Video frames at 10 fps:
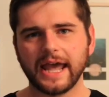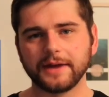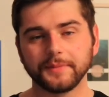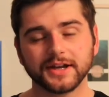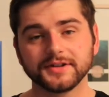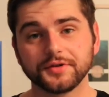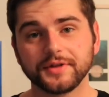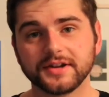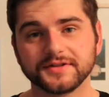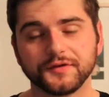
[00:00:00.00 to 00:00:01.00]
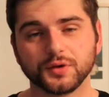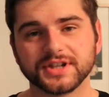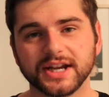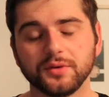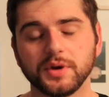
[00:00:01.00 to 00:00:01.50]
And back in
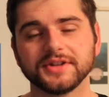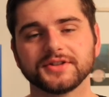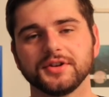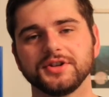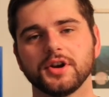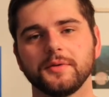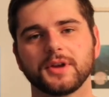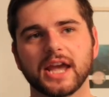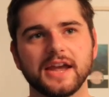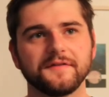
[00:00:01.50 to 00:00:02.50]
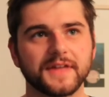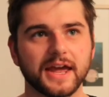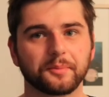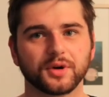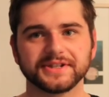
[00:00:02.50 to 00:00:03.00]
2014, when Sergio gave
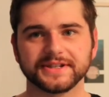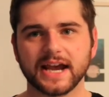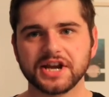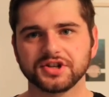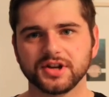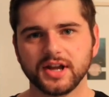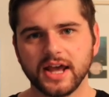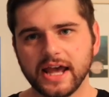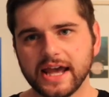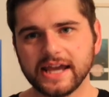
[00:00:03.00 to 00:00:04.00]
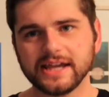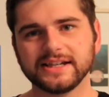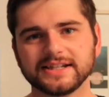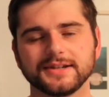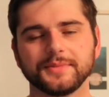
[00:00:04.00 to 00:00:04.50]
that presentation,
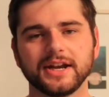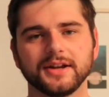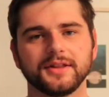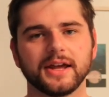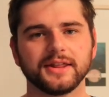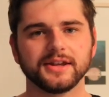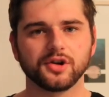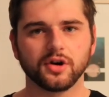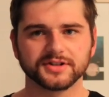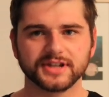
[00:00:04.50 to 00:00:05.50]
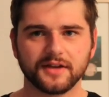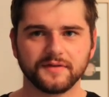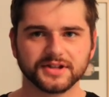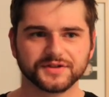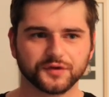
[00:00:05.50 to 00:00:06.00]
he estimated that the cost
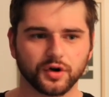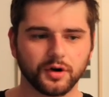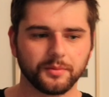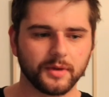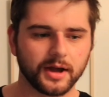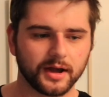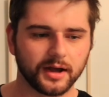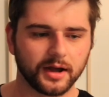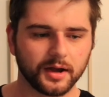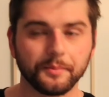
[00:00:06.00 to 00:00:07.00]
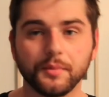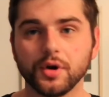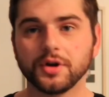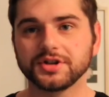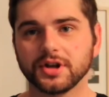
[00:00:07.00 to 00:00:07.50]
savings from a
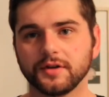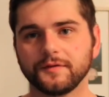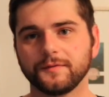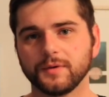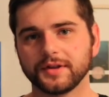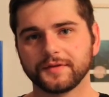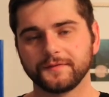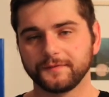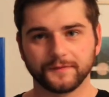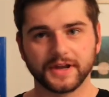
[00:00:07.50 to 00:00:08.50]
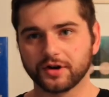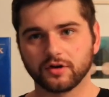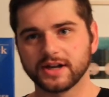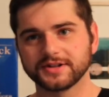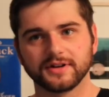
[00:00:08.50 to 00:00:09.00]
merger with
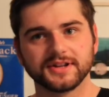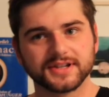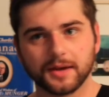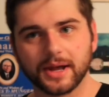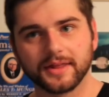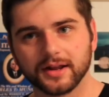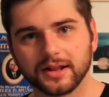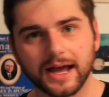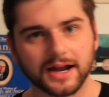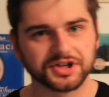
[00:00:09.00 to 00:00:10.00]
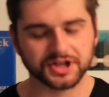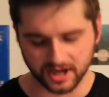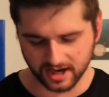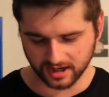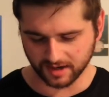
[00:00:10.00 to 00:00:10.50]
Fiat-Chrysler and some other large
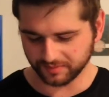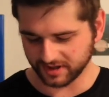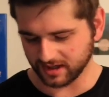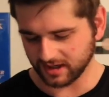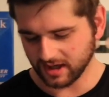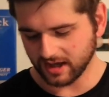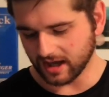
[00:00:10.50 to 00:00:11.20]
car company,